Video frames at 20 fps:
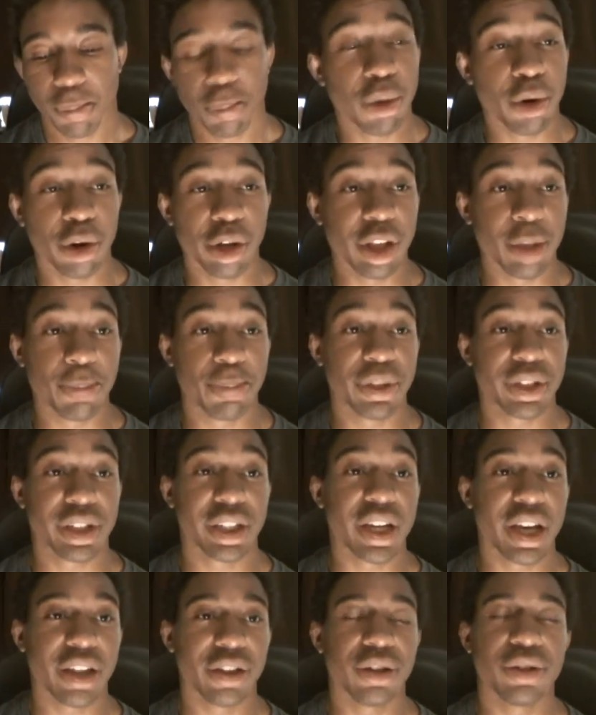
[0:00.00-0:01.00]
poorly put
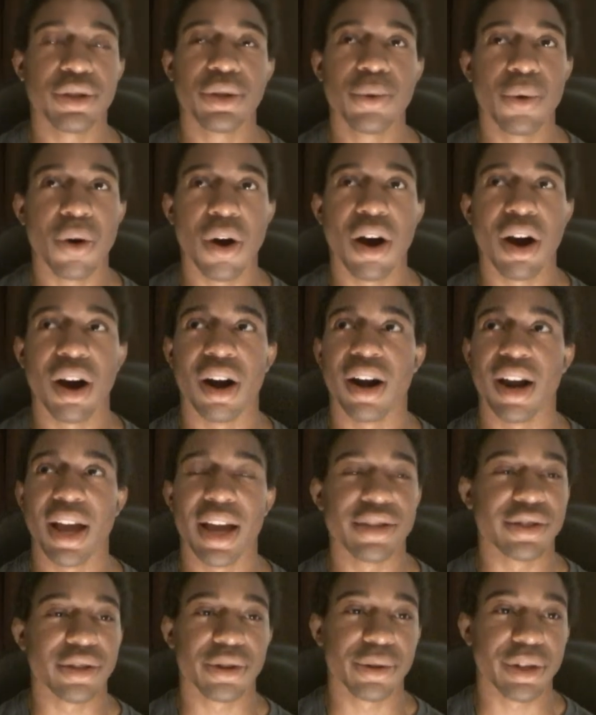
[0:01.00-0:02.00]
together you are
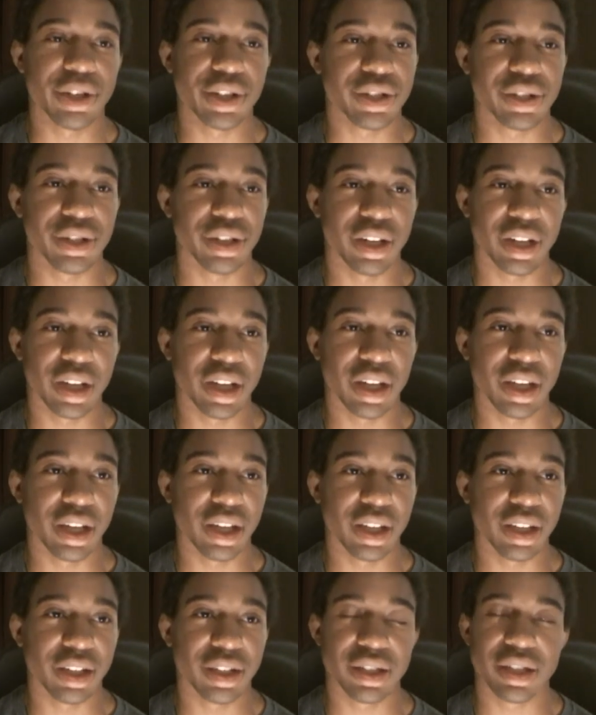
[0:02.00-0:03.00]
as a creature
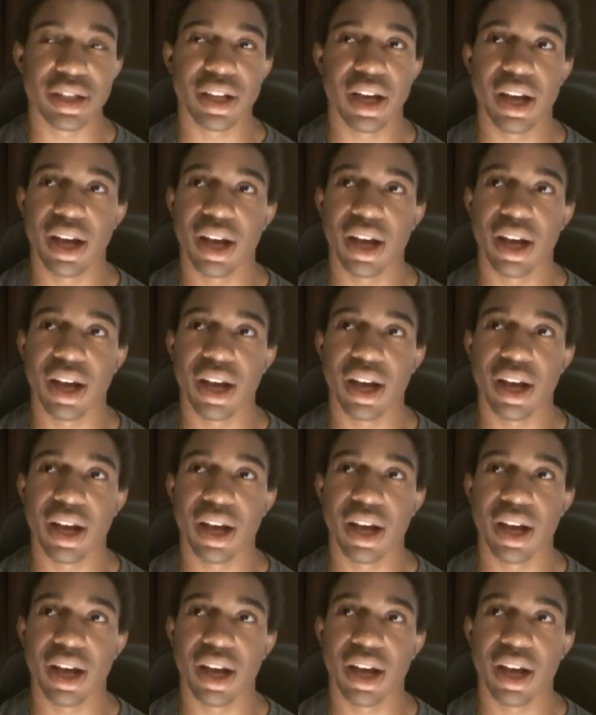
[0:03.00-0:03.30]
is